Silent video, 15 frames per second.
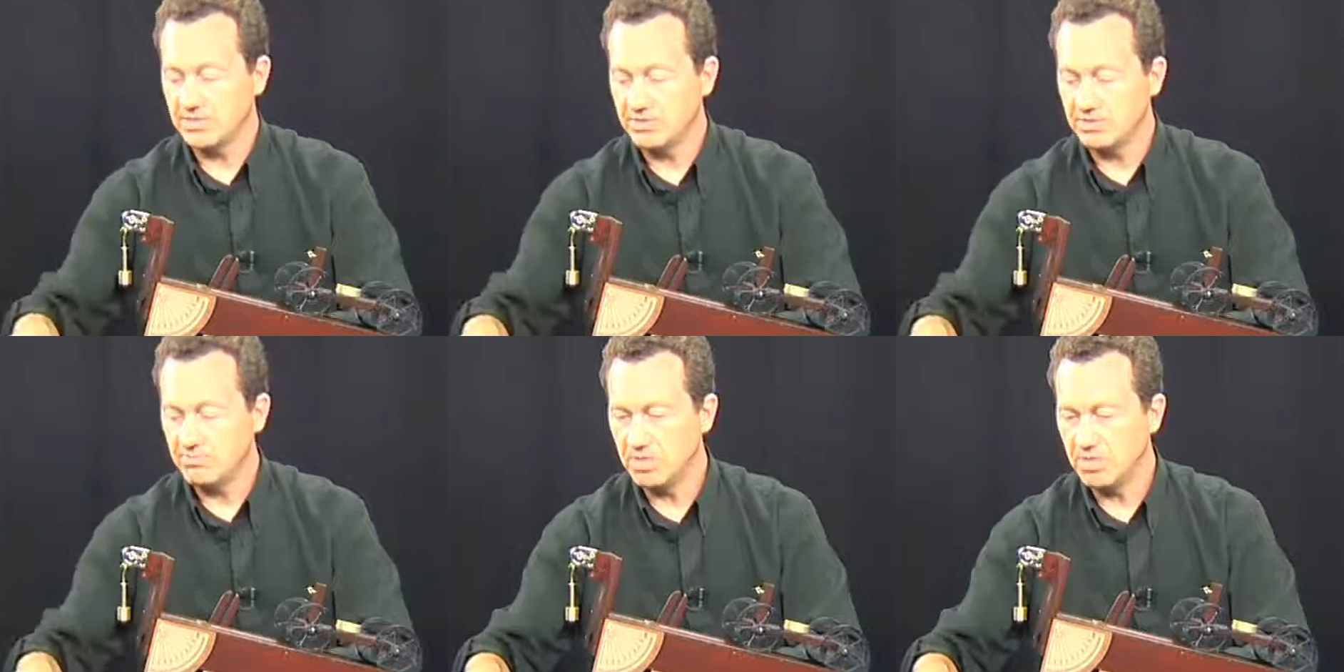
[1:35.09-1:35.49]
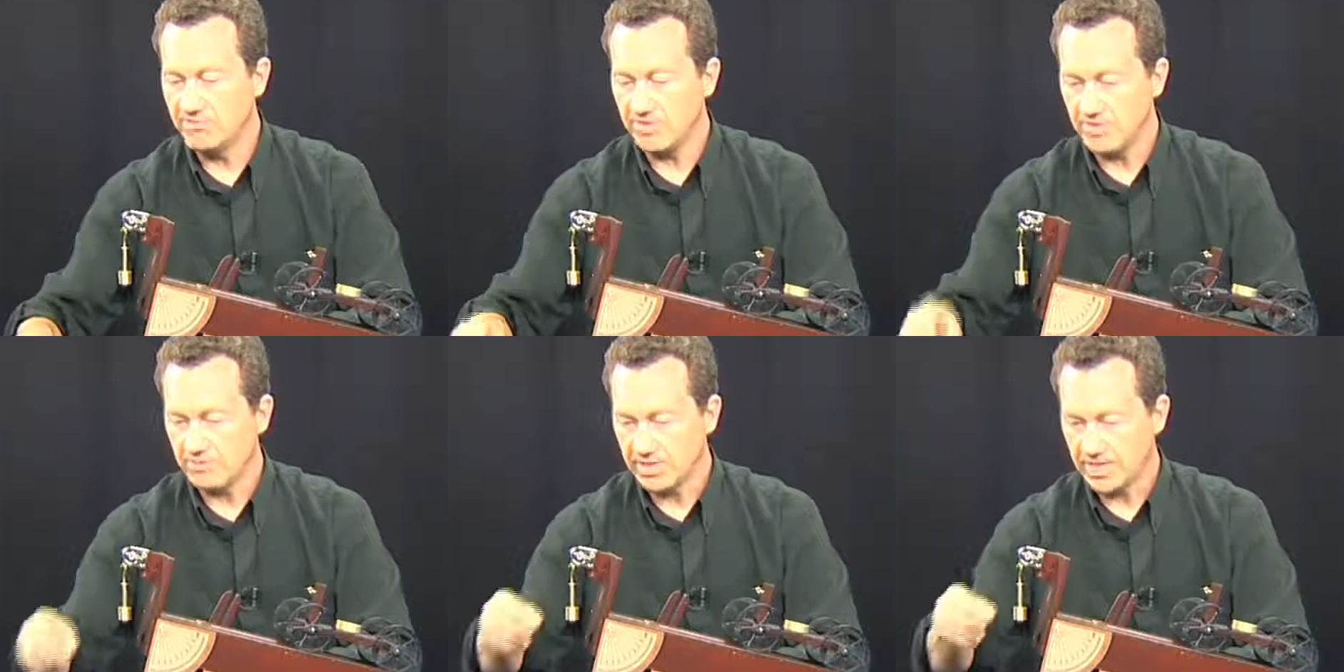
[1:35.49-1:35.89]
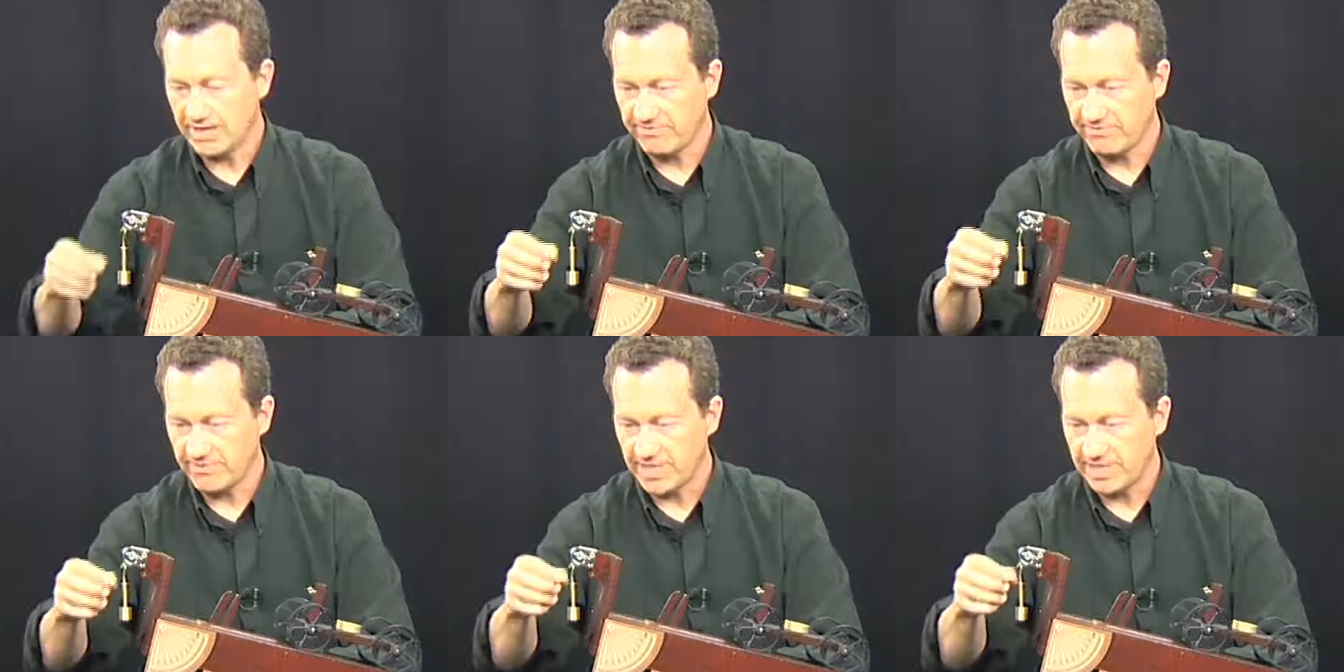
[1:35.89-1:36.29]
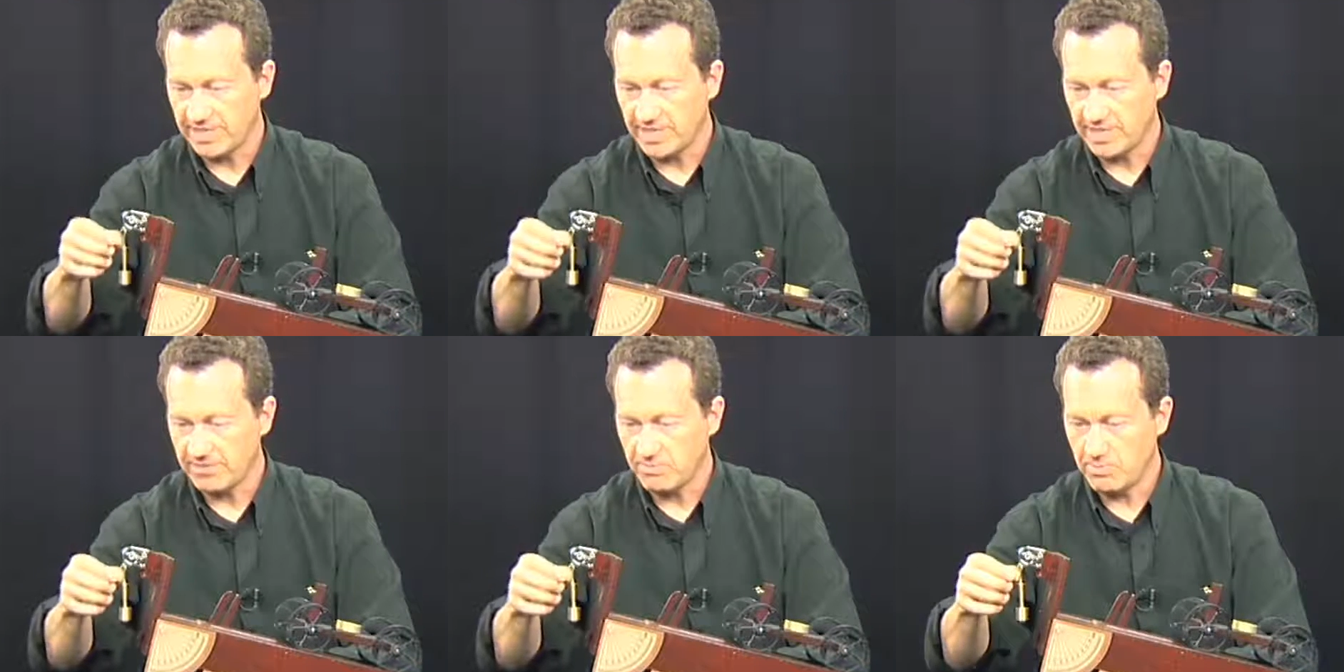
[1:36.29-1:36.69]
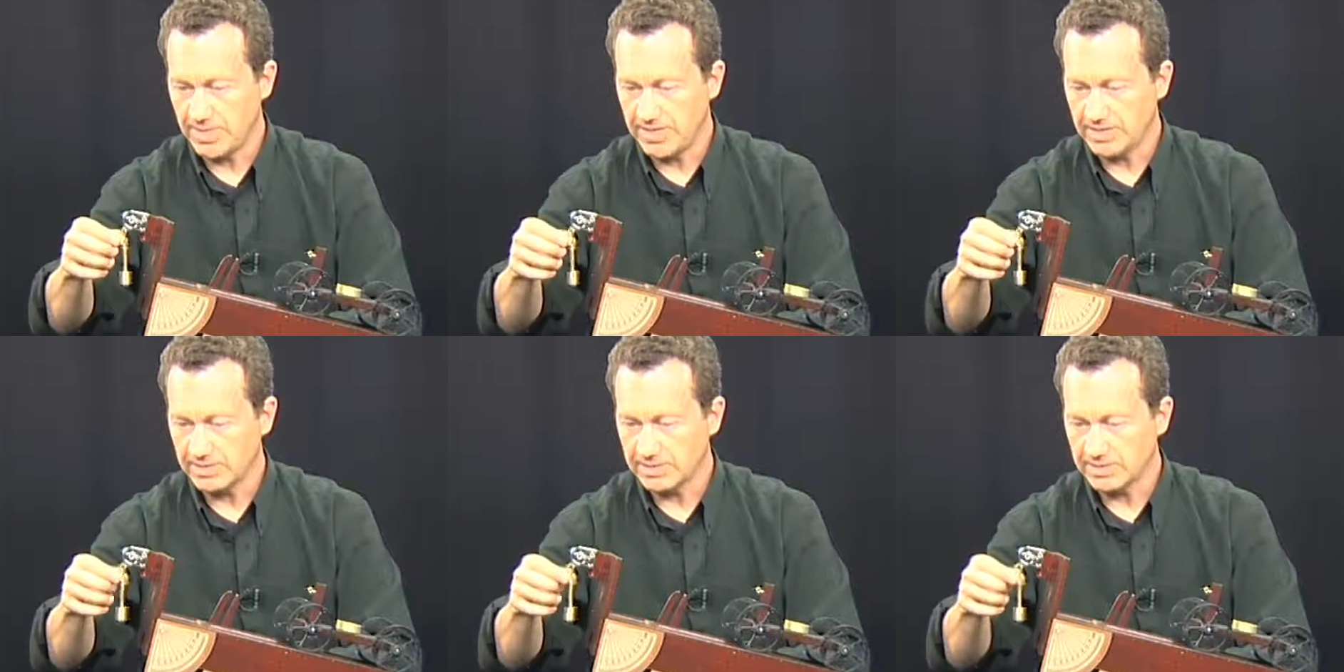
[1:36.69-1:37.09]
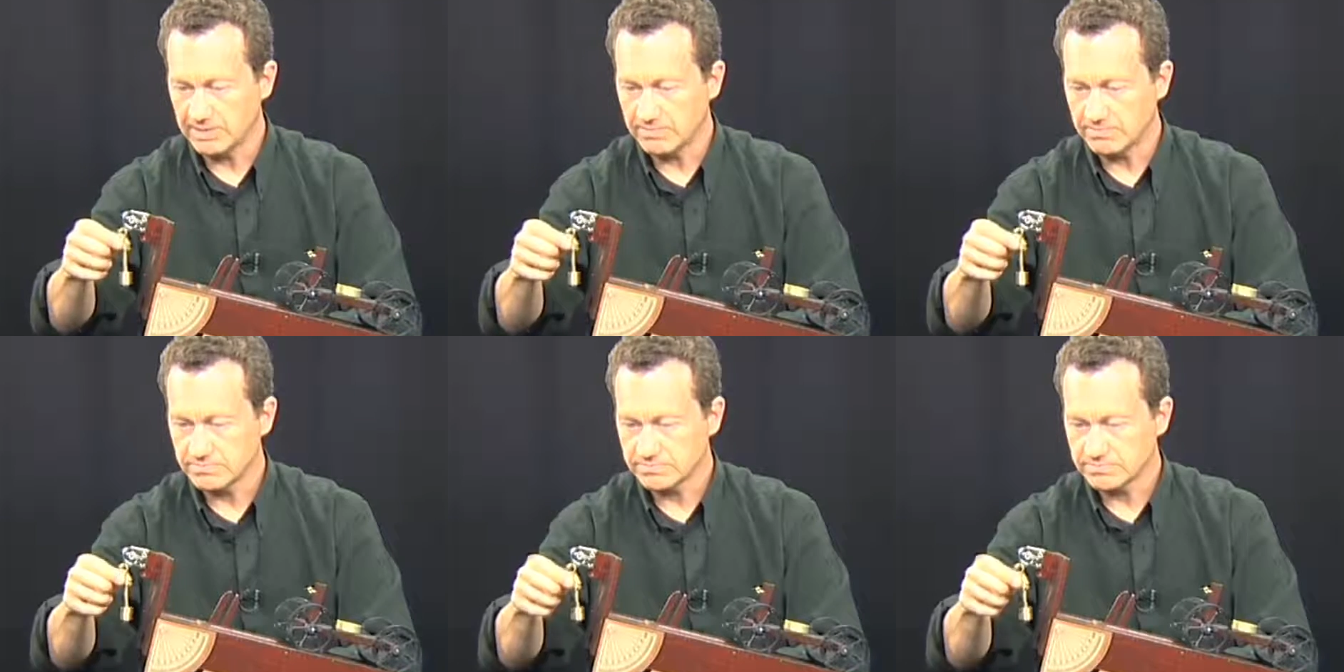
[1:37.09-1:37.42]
so to move it we have to add other weights.